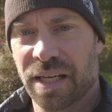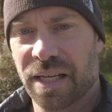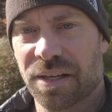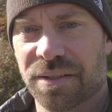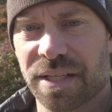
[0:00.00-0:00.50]

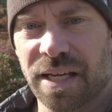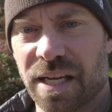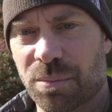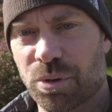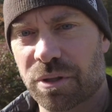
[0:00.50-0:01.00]
There's
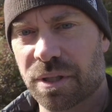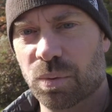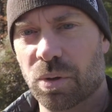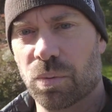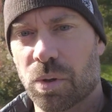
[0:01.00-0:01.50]
a Brooklyn
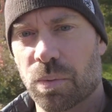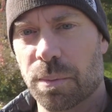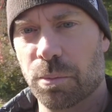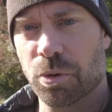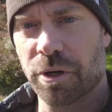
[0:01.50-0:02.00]
World War I
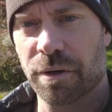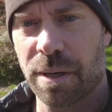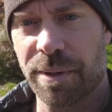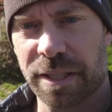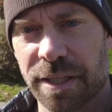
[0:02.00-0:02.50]
memorial right back